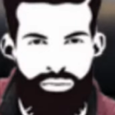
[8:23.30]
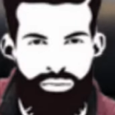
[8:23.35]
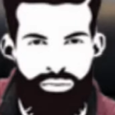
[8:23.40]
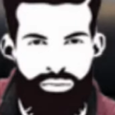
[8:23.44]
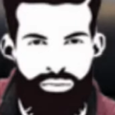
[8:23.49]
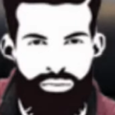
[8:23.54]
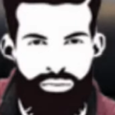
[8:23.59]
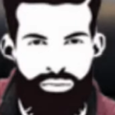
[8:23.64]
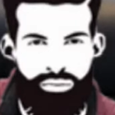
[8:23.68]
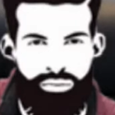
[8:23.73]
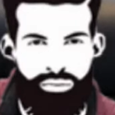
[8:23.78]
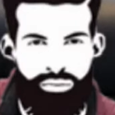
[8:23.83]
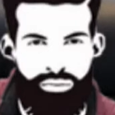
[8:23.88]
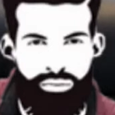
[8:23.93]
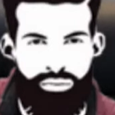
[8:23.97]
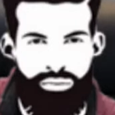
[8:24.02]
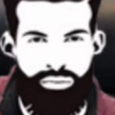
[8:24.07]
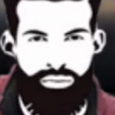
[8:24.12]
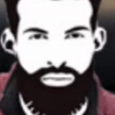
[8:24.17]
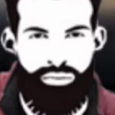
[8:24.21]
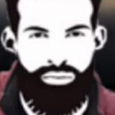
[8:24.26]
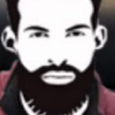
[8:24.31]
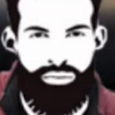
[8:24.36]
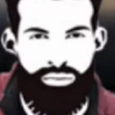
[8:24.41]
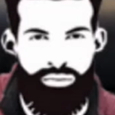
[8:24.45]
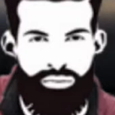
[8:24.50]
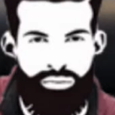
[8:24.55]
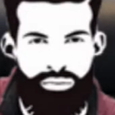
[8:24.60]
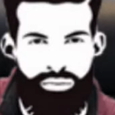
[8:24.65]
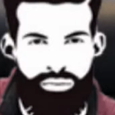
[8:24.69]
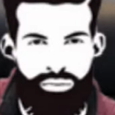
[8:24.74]

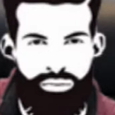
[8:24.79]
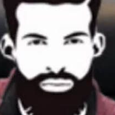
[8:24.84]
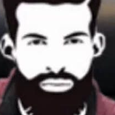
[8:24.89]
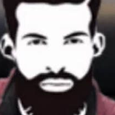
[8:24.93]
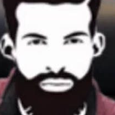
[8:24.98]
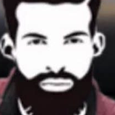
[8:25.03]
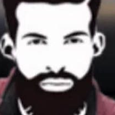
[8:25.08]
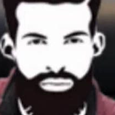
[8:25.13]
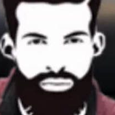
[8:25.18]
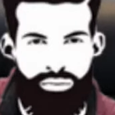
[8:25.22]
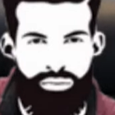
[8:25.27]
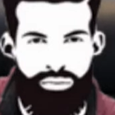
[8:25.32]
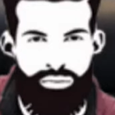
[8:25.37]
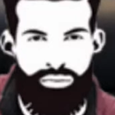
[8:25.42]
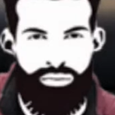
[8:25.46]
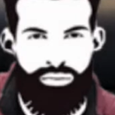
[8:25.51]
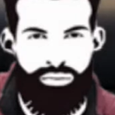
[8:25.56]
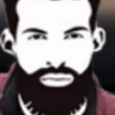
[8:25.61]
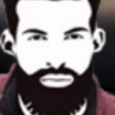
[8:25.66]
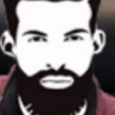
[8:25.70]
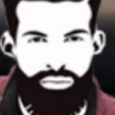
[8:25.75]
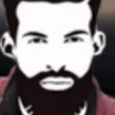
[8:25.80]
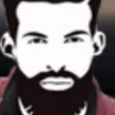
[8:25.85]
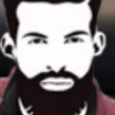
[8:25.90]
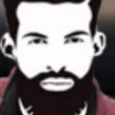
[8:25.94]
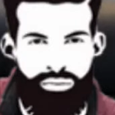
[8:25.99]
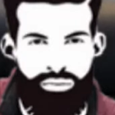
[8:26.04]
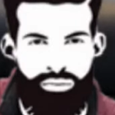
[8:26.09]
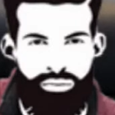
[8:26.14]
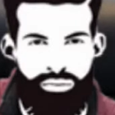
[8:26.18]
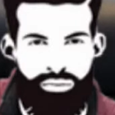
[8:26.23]

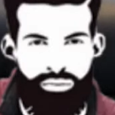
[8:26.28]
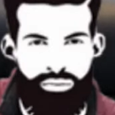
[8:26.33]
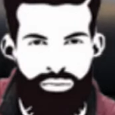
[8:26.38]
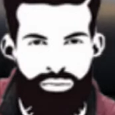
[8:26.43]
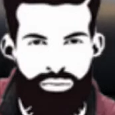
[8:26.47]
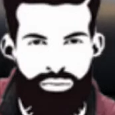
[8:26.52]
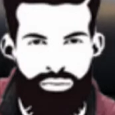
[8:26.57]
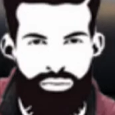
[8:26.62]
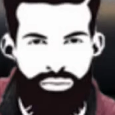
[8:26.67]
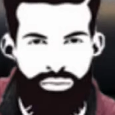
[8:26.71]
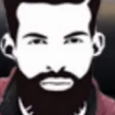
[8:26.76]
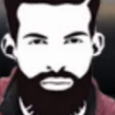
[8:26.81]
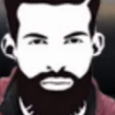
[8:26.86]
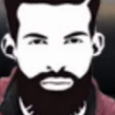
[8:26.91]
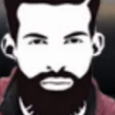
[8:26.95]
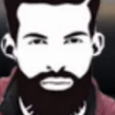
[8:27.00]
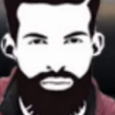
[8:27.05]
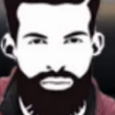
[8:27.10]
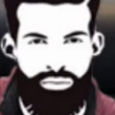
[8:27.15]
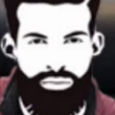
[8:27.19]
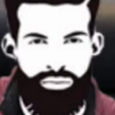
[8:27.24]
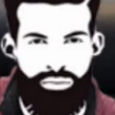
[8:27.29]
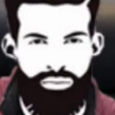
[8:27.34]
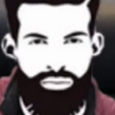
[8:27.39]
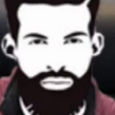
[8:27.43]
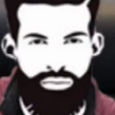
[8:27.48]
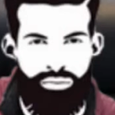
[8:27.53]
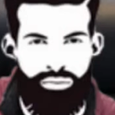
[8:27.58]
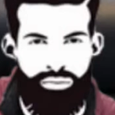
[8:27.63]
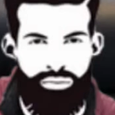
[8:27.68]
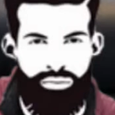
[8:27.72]

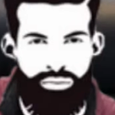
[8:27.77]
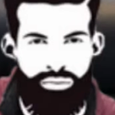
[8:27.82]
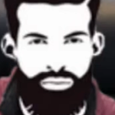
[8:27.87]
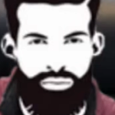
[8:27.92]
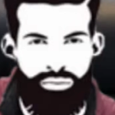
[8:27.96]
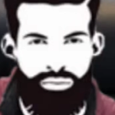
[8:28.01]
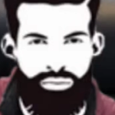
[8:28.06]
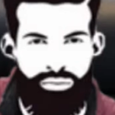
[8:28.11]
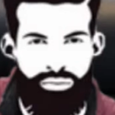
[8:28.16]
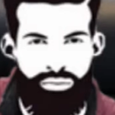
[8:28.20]
(silent)